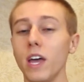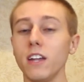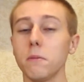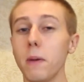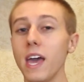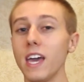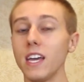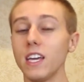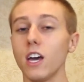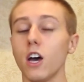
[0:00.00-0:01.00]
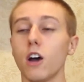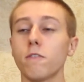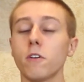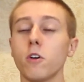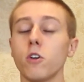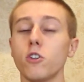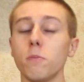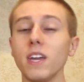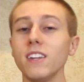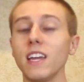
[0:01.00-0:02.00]
way to pay for a
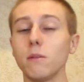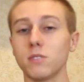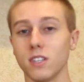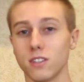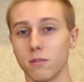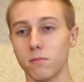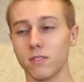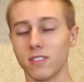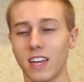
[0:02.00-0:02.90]
domain name system.